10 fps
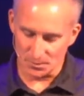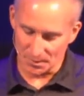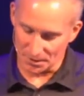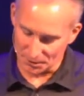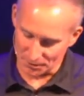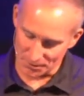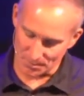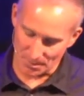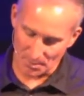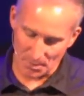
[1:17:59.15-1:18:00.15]
being encouraged
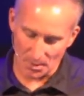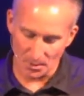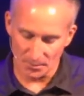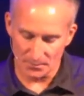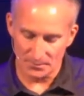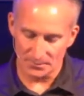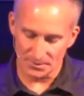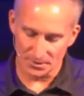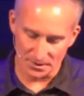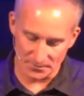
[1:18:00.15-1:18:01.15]
by Paul
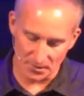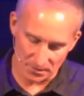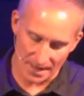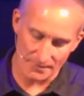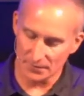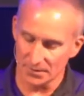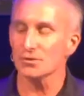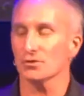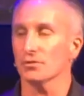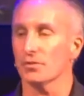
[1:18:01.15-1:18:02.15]
to live the life of a
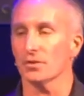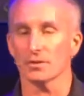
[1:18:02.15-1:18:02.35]
servant